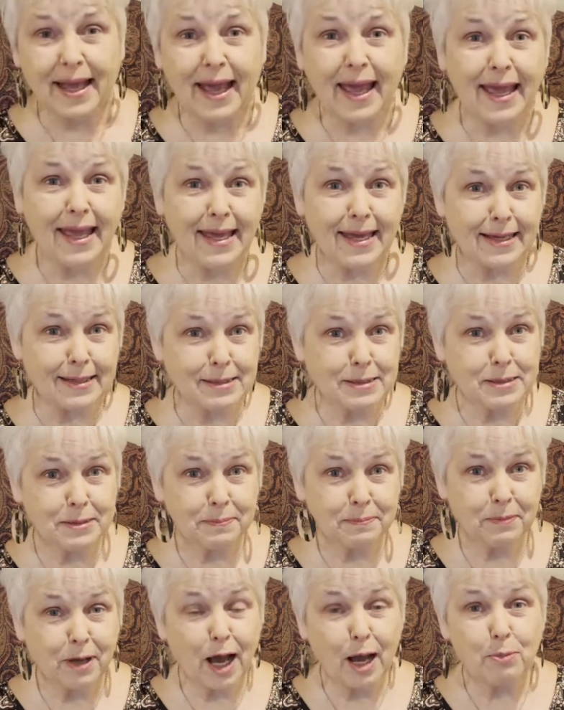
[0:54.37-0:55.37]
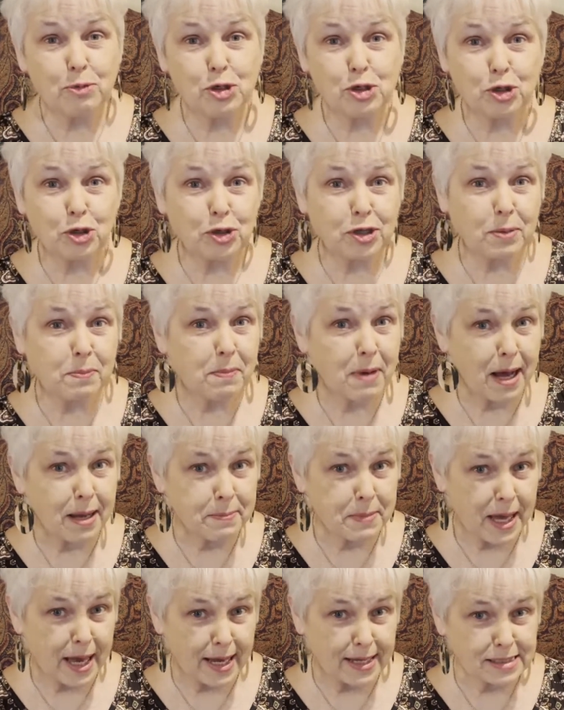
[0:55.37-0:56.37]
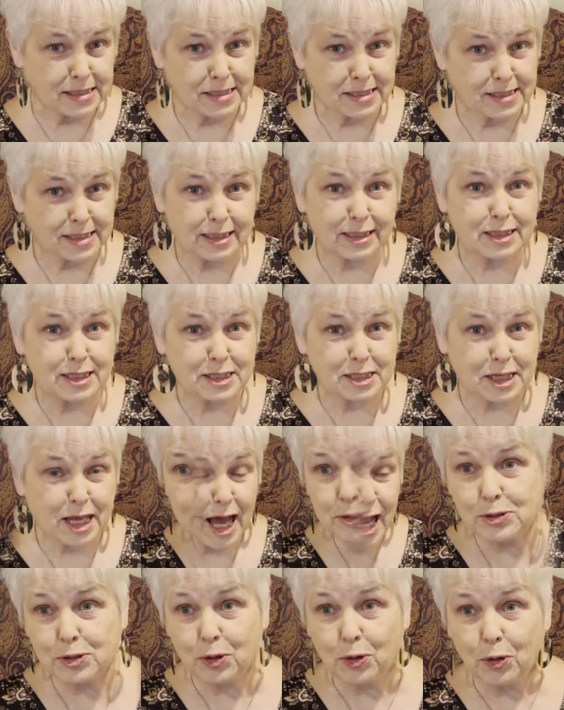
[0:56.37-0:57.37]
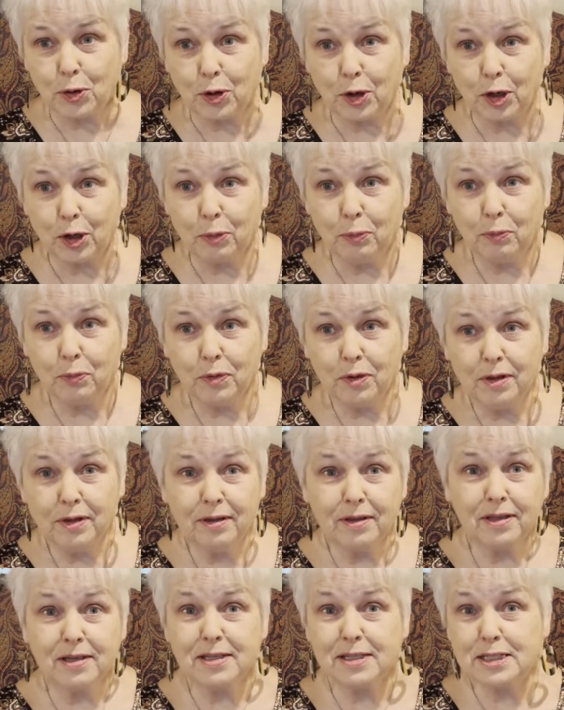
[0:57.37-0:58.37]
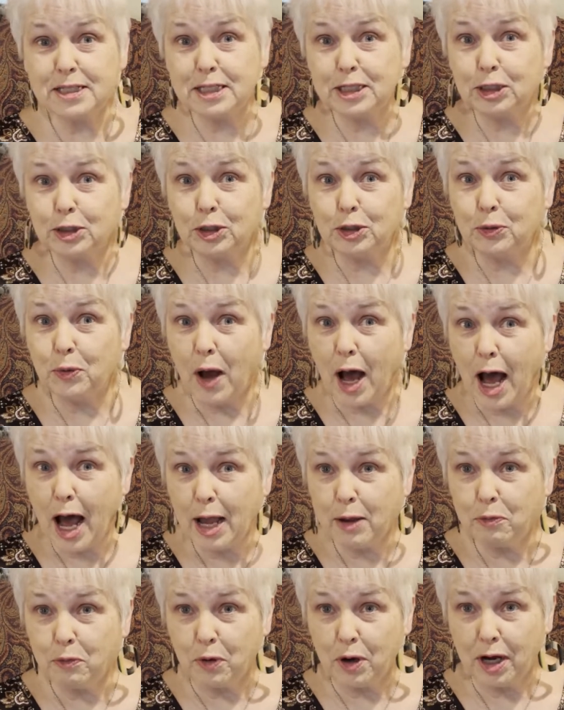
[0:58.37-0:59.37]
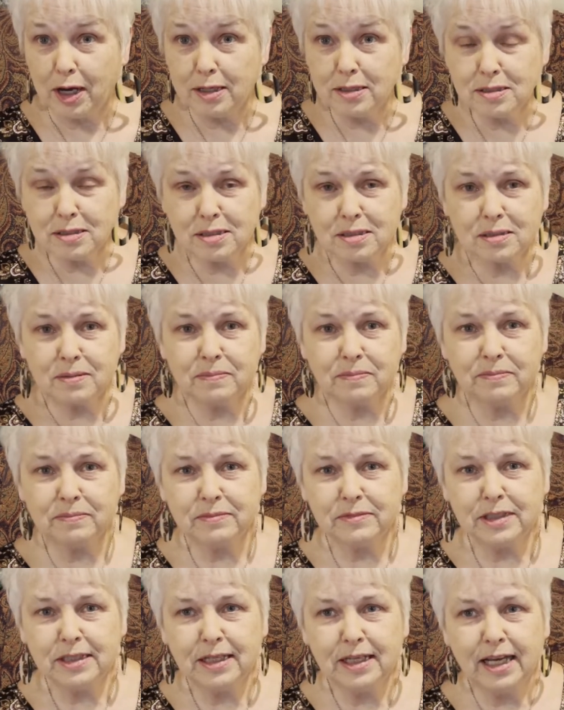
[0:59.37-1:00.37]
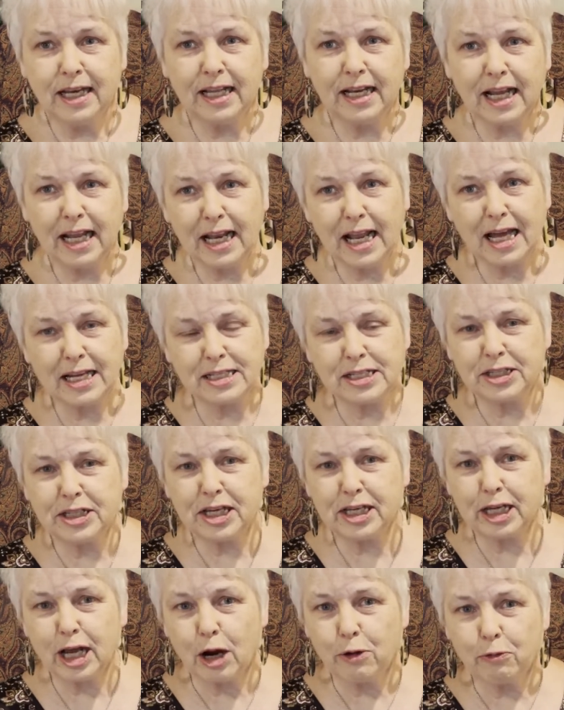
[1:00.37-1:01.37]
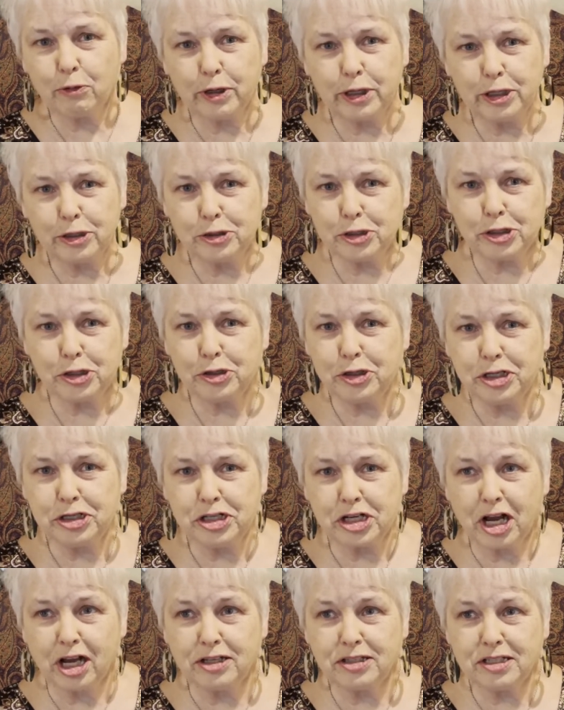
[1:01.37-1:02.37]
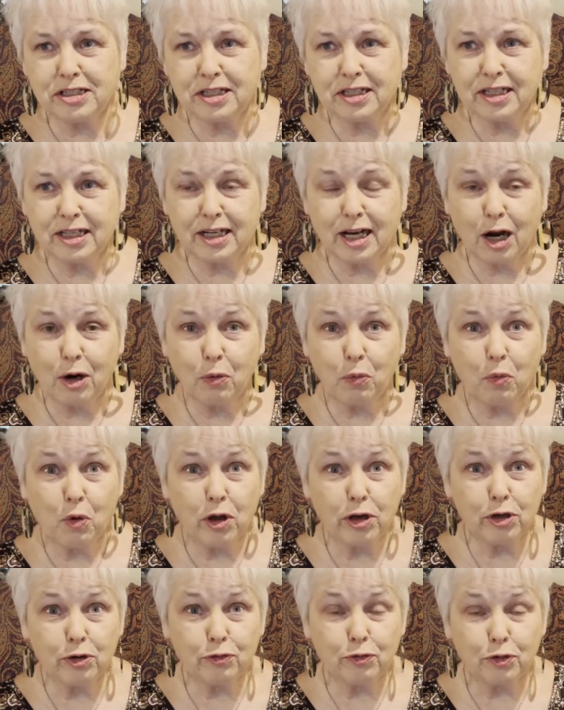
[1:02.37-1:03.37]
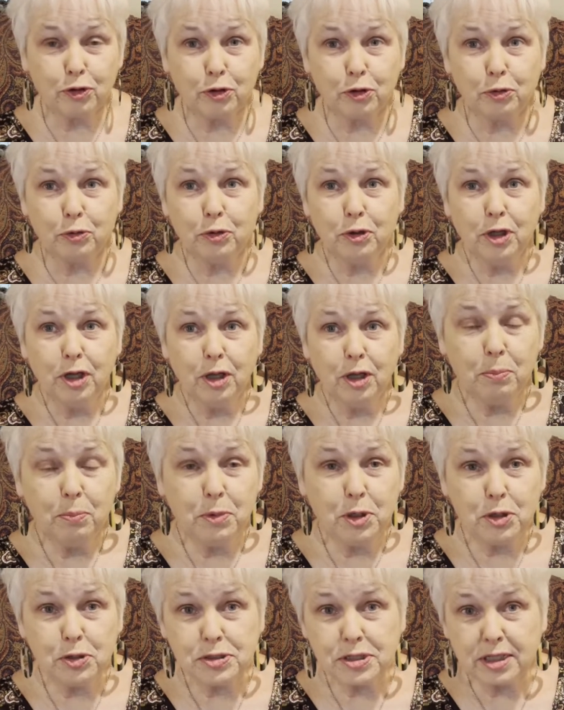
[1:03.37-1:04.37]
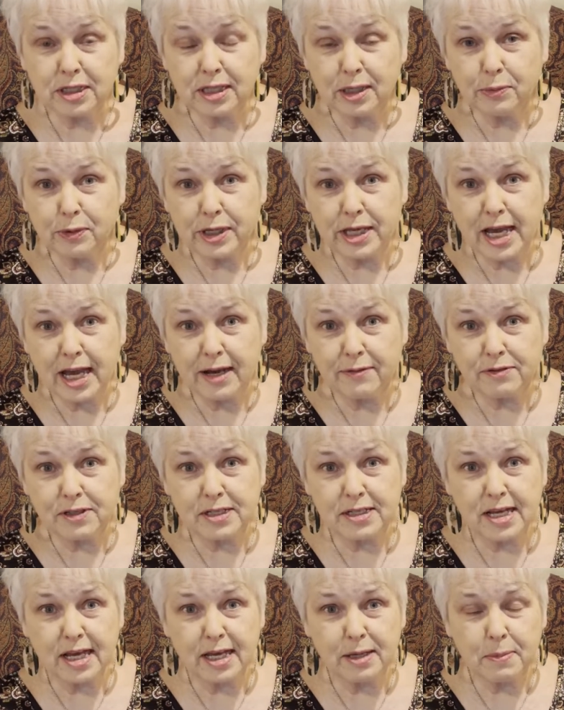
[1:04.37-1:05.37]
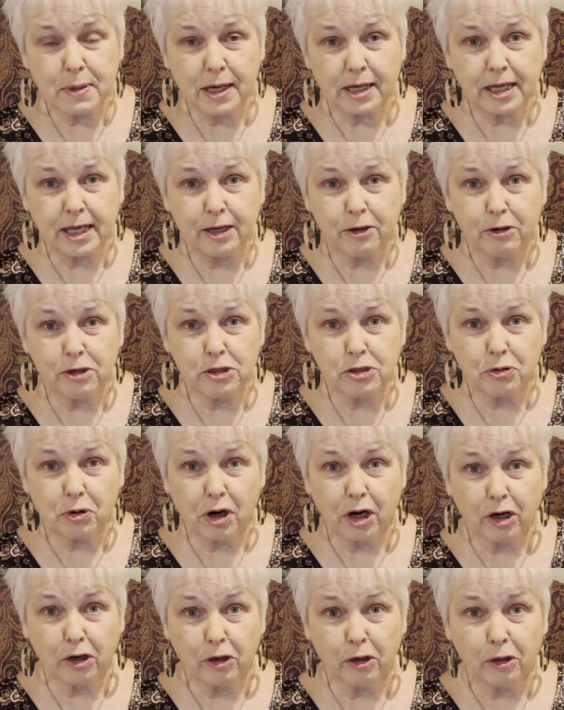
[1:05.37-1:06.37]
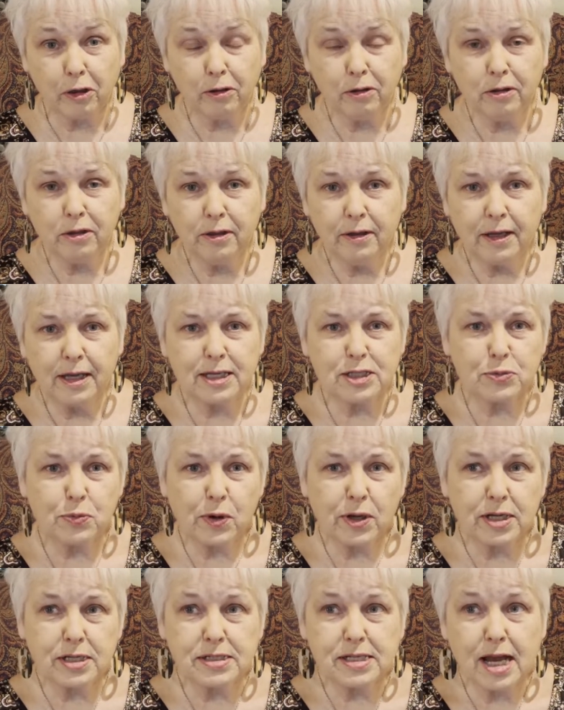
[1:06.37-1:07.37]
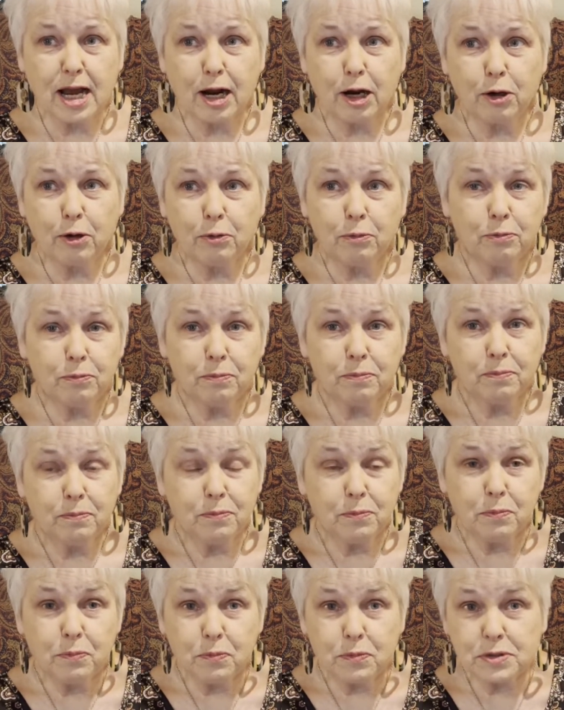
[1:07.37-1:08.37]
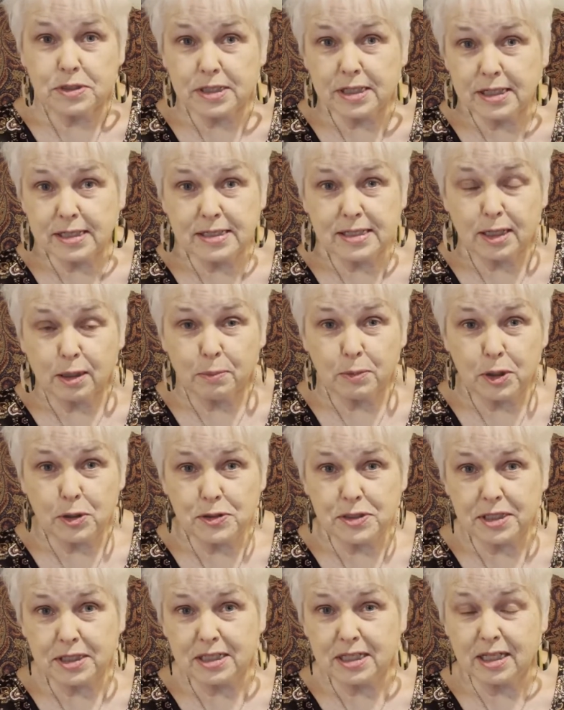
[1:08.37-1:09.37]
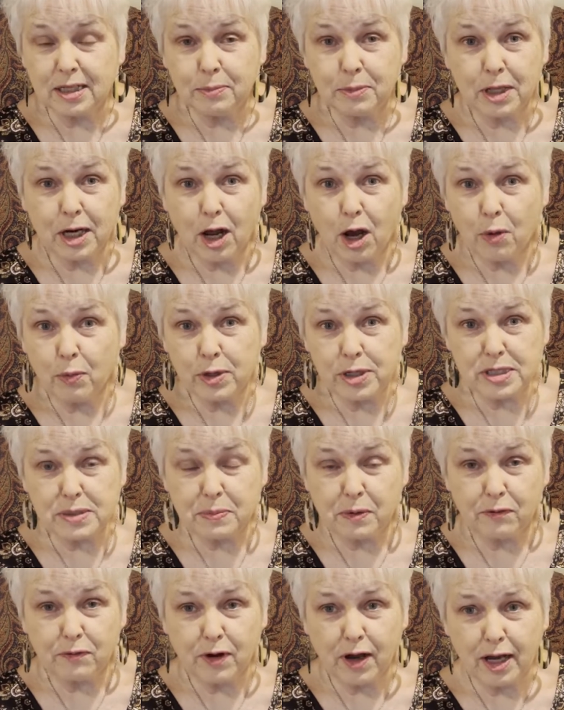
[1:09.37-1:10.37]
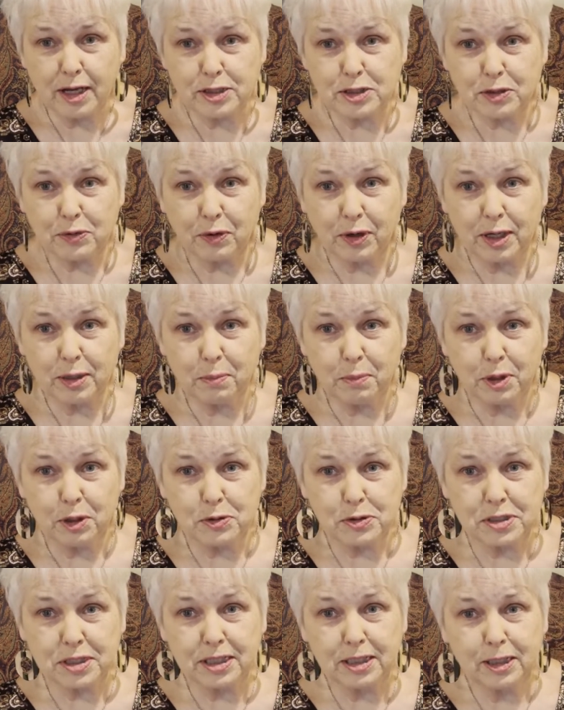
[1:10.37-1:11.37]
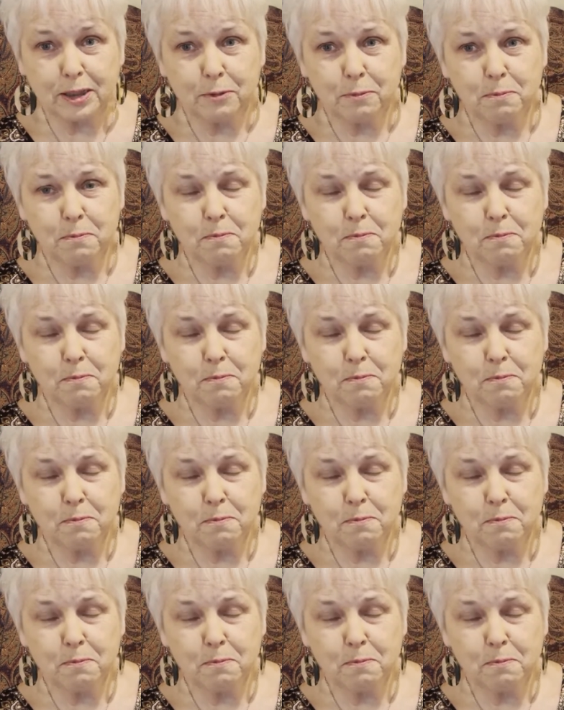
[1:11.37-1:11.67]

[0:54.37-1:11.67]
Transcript: And I'm sure that my mask didn't disguise or conceal who I was. And I'd like to thank our reader, Judy Johnson, and our wonderful music that we have today by Karen Drucker, as well as our CSL music team that always provides great music.